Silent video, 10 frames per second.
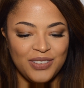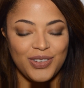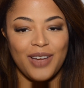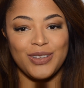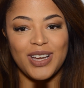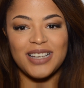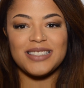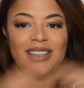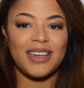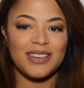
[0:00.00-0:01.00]
have you
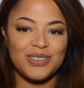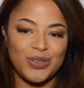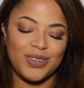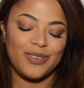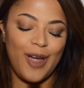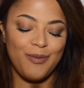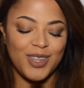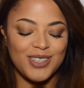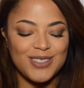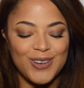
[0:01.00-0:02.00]
guys like join the
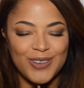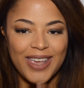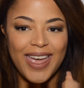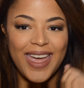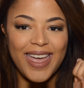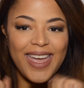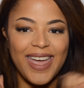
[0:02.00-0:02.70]
family, so yay!